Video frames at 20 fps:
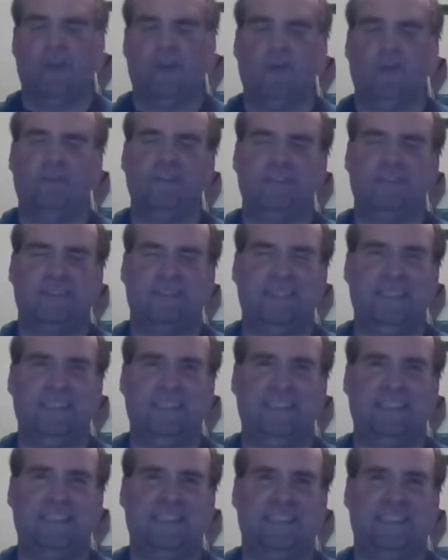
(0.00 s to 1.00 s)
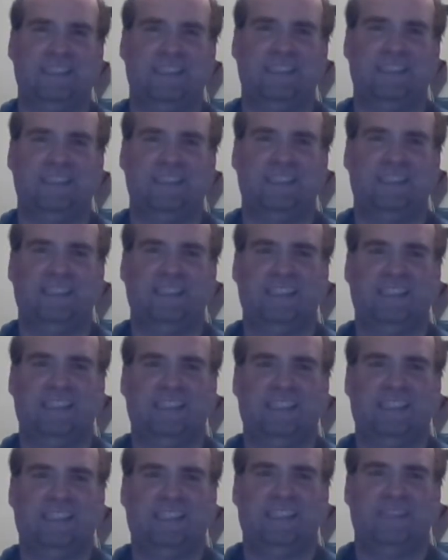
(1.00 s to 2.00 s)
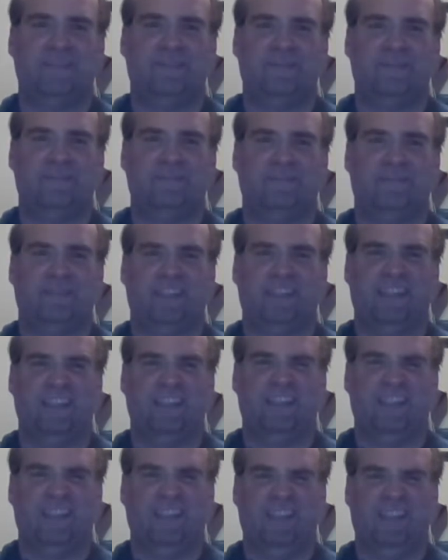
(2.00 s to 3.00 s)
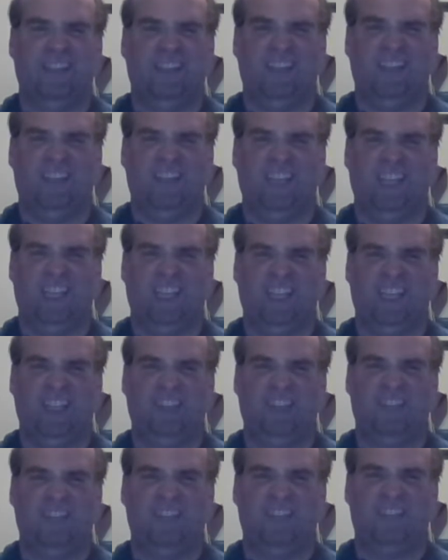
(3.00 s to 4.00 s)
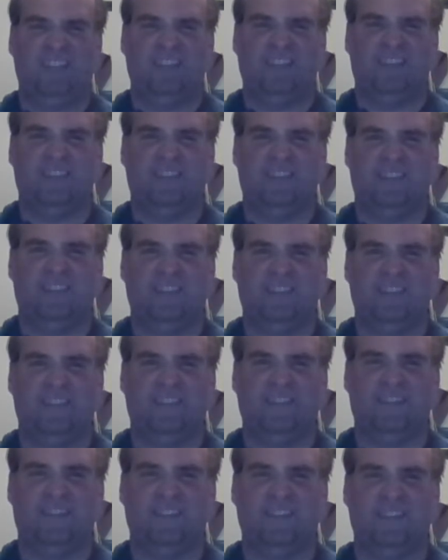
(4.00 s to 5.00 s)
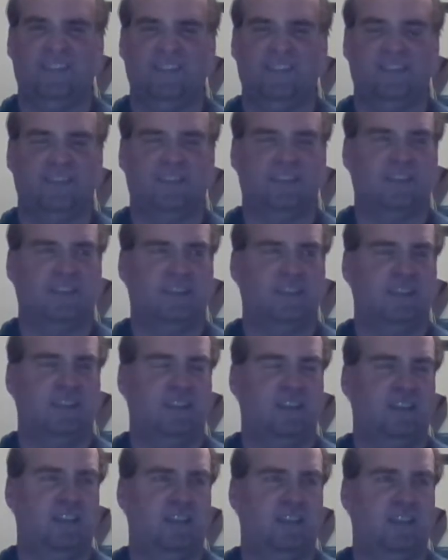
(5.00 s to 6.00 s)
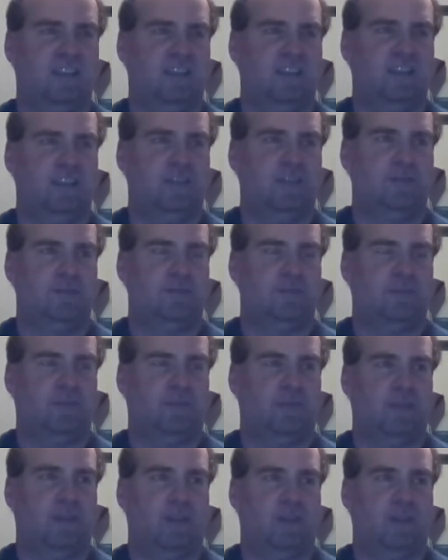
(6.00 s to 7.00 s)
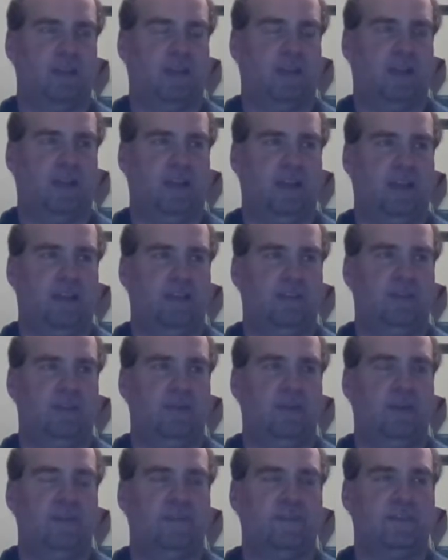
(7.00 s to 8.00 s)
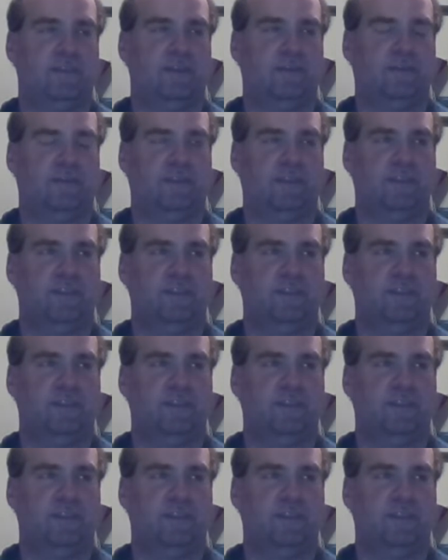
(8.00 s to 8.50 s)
And that's even more greatly appreciated. I guess you a shout out. Eventually, I'll have maybe a girlfriend. I'm not sure.